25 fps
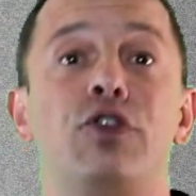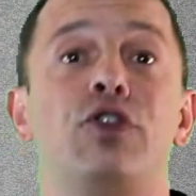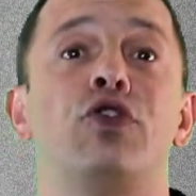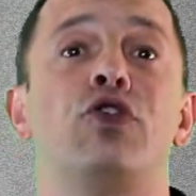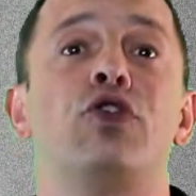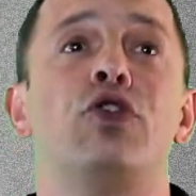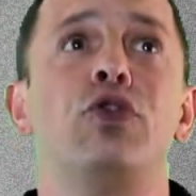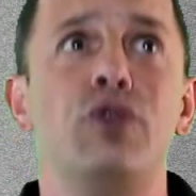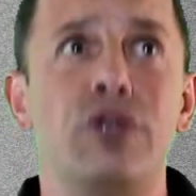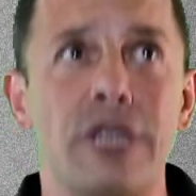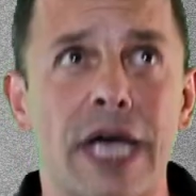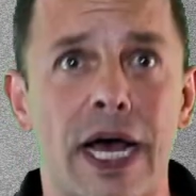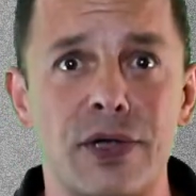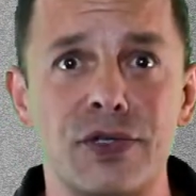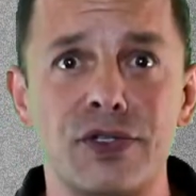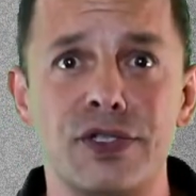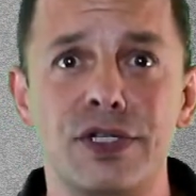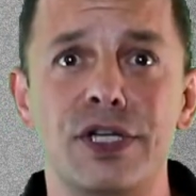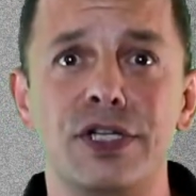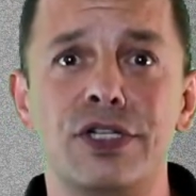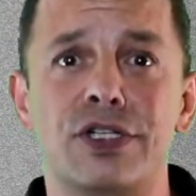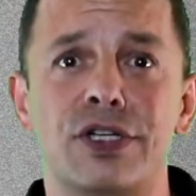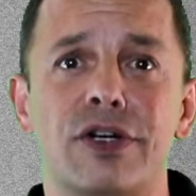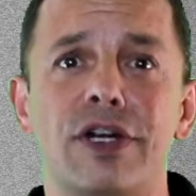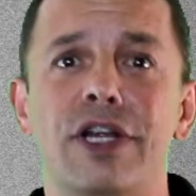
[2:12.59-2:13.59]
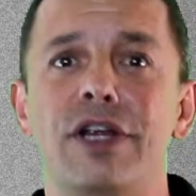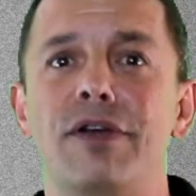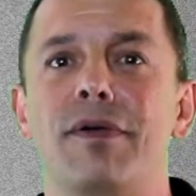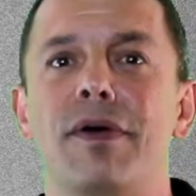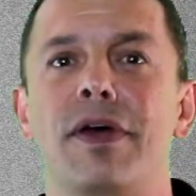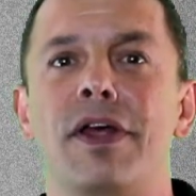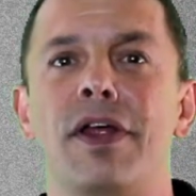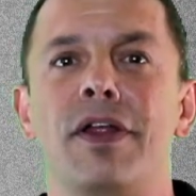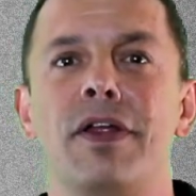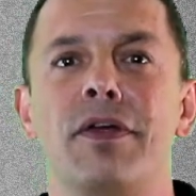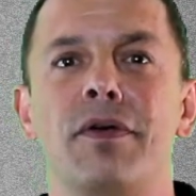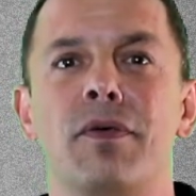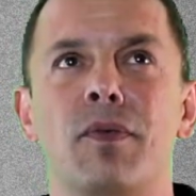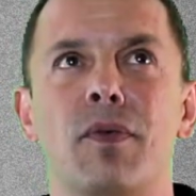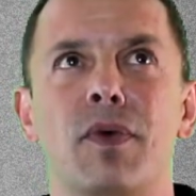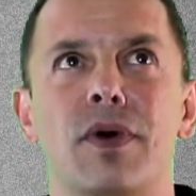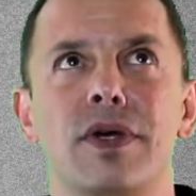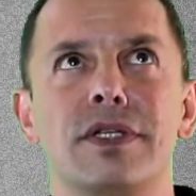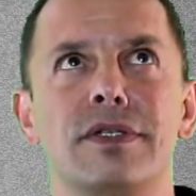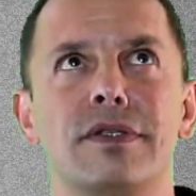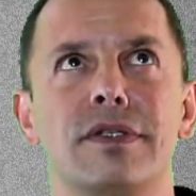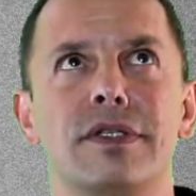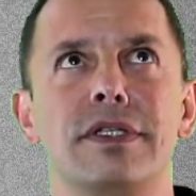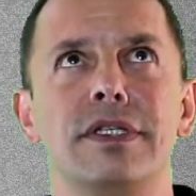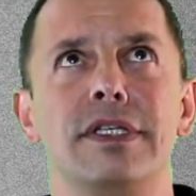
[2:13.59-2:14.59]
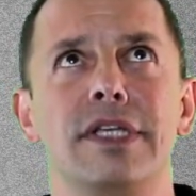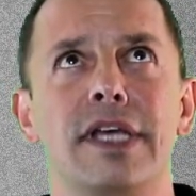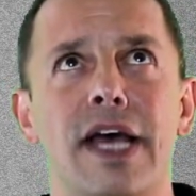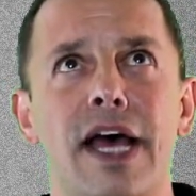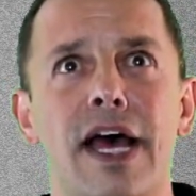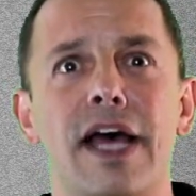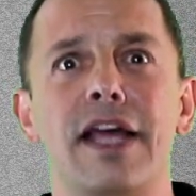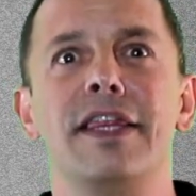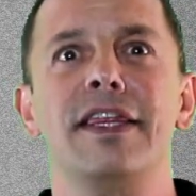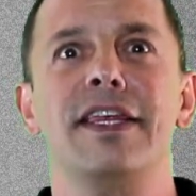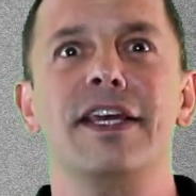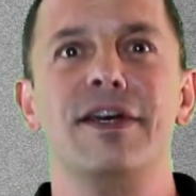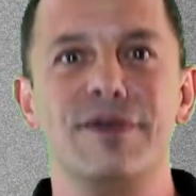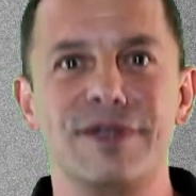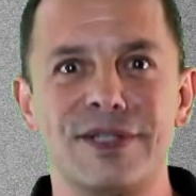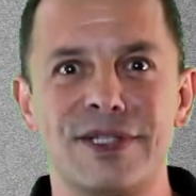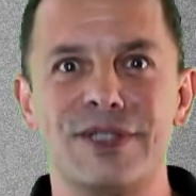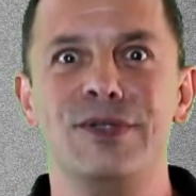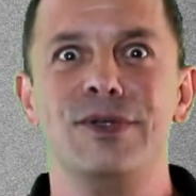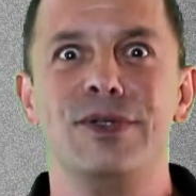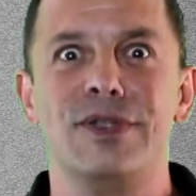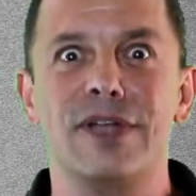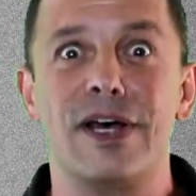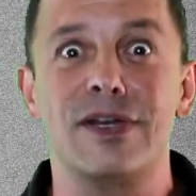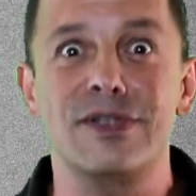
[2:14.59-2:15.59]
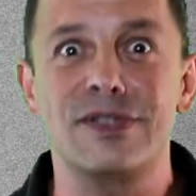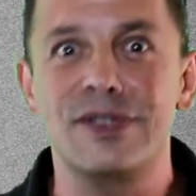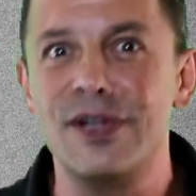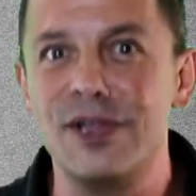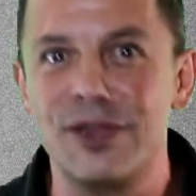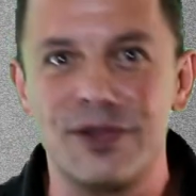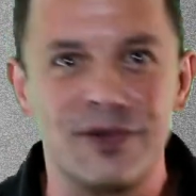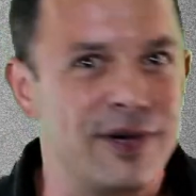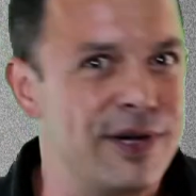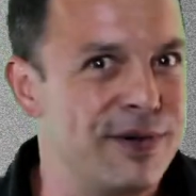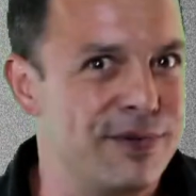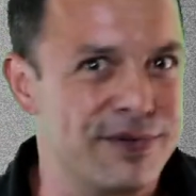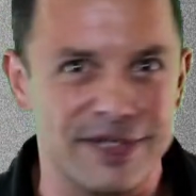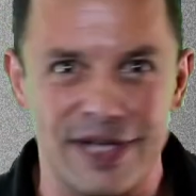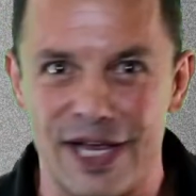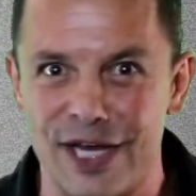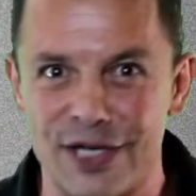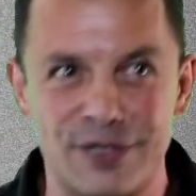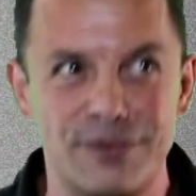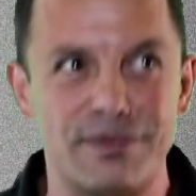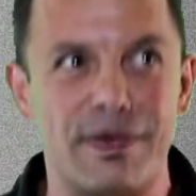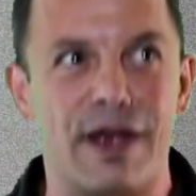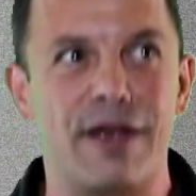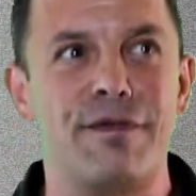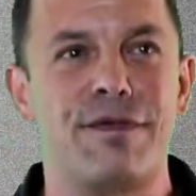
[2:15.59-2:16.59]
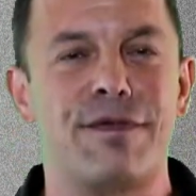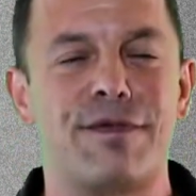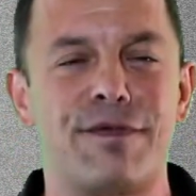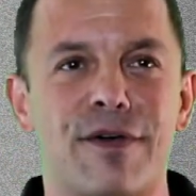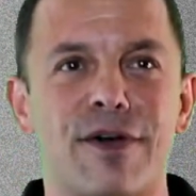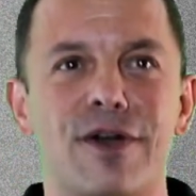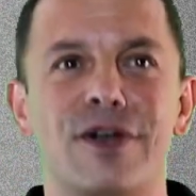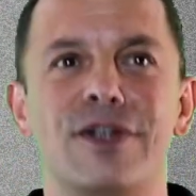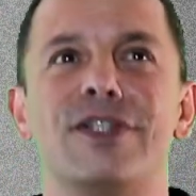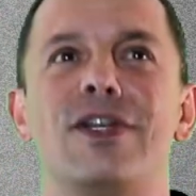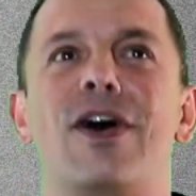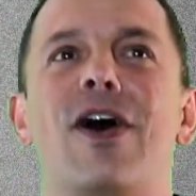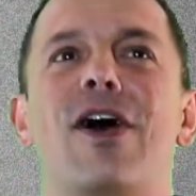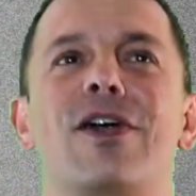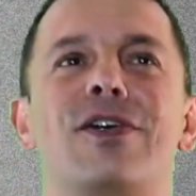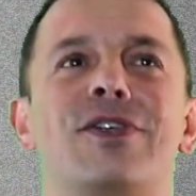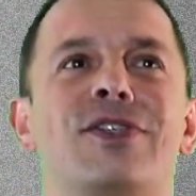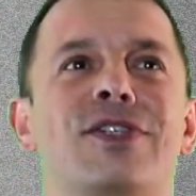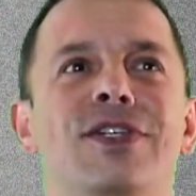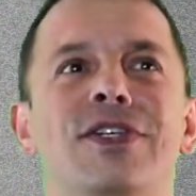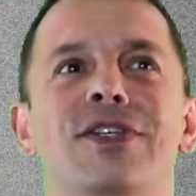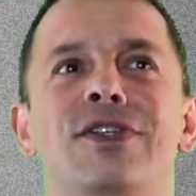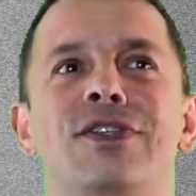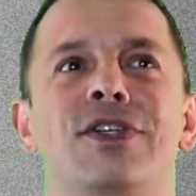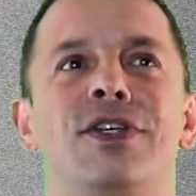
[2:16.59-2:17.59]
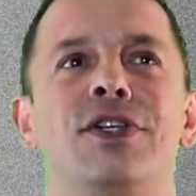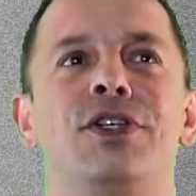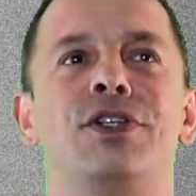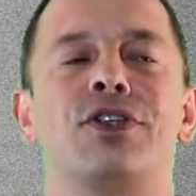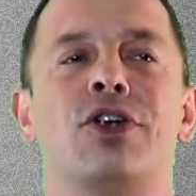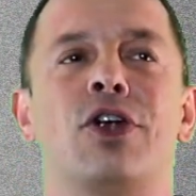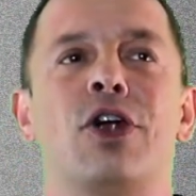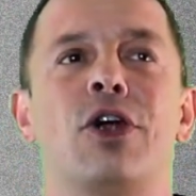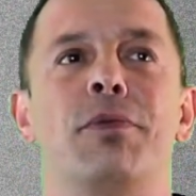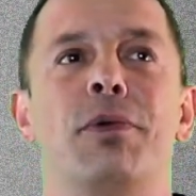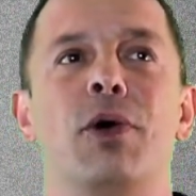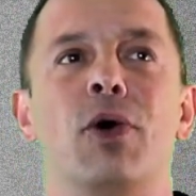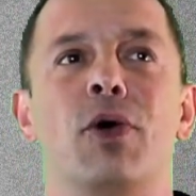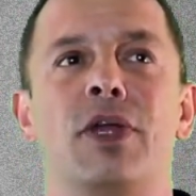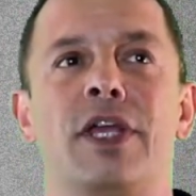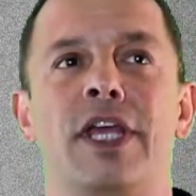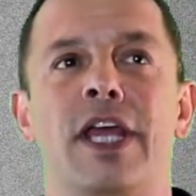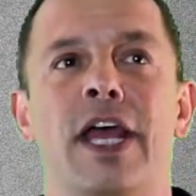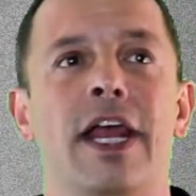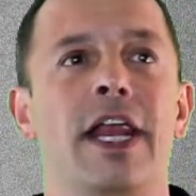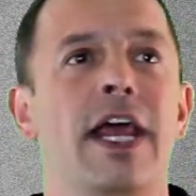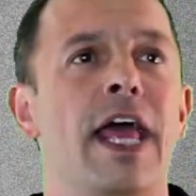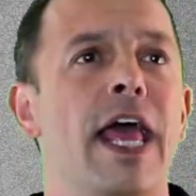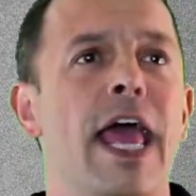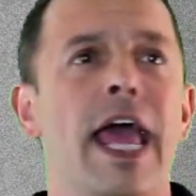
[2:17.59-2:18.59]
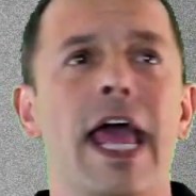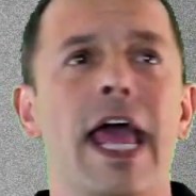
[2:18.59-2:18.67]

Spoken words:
2003 was, I think it was 2003 was actually my first RCC Turbo kit,